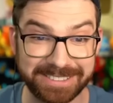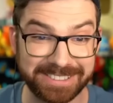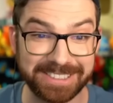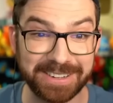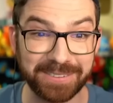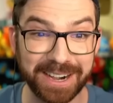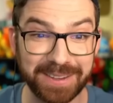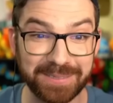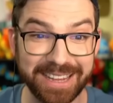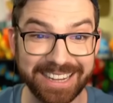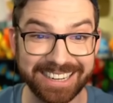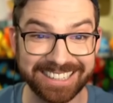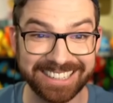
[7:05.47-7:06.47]
See what I
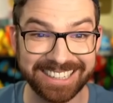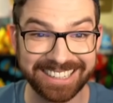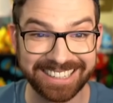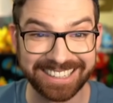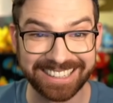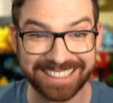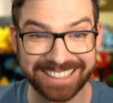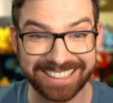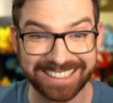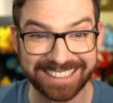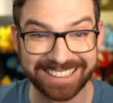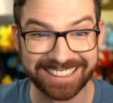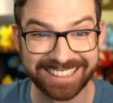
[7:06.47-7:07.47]
mean? My name is
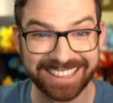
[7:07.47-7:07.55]
Julie.